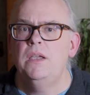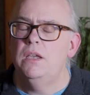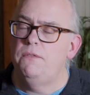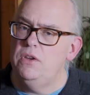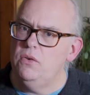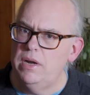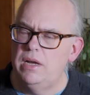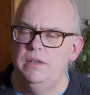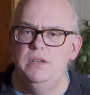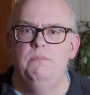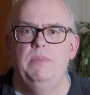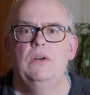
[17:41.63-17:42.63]
if you're a
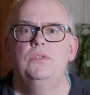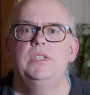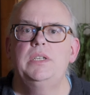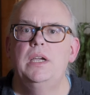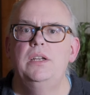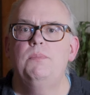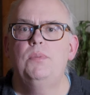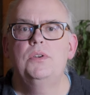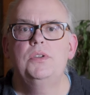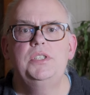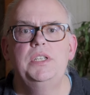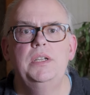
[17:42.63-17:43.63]
hunt and pounce kind of
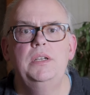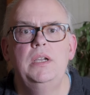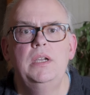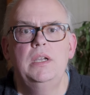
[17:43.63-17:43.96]
person,